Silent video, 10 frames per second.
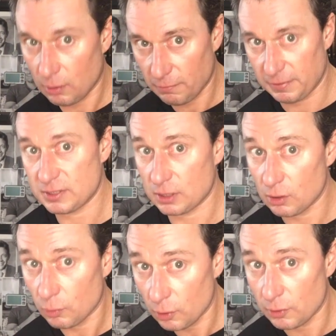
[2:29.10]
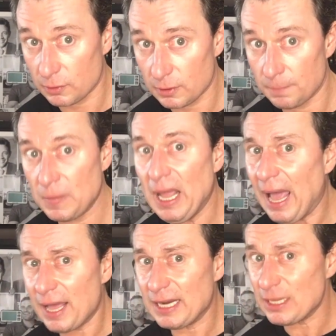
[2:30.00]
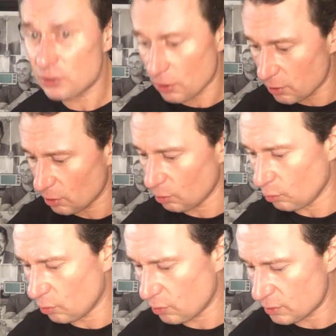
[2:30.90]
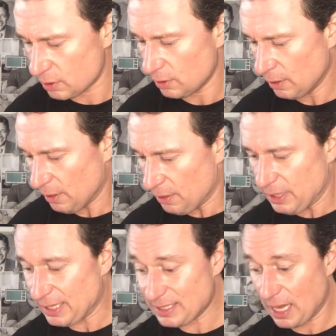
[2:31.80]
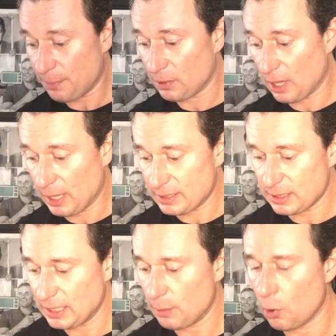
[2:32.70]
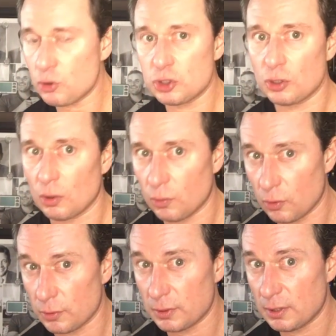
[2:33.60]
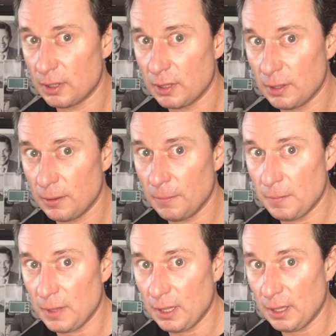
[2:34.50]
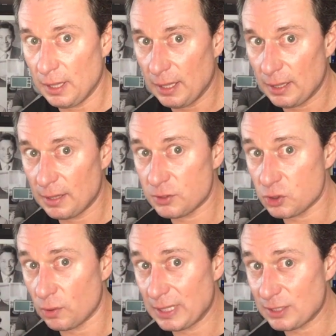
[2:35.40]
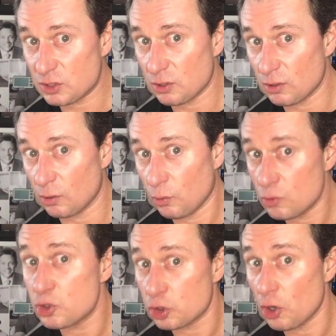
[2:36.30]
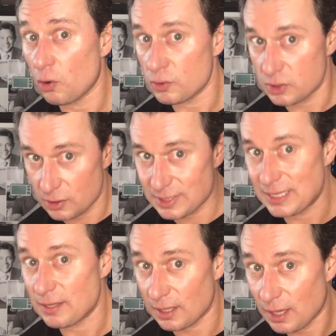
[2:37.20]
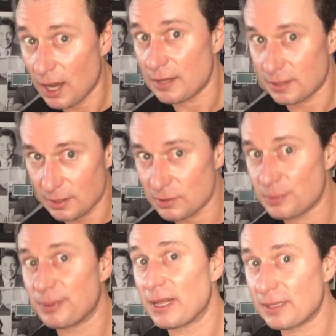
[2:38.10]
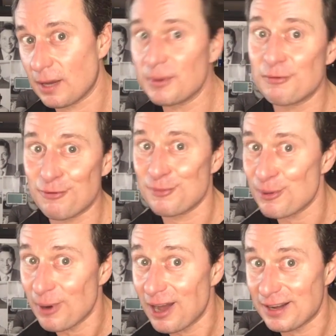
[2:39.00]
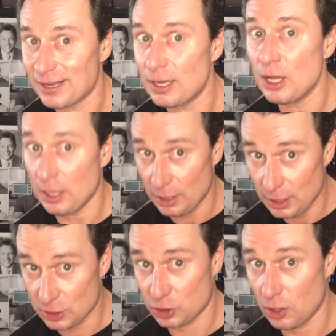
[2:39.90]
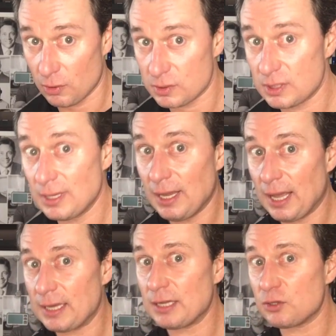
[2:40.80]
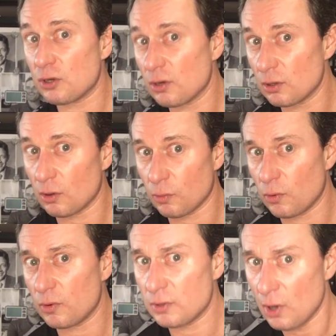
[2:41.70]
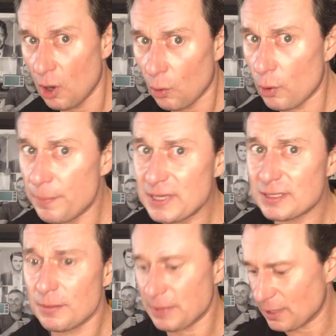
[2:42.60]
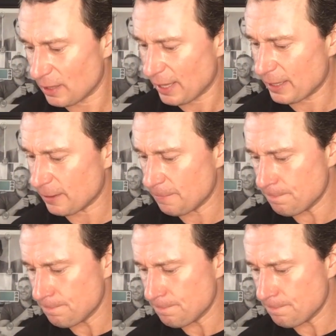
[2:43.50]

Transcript: physical wound. An internal wound, the example, it's an emotional wound. So an external wound shows, you see the cut, there's blood coming from your body. It shows. An internal wound would be something like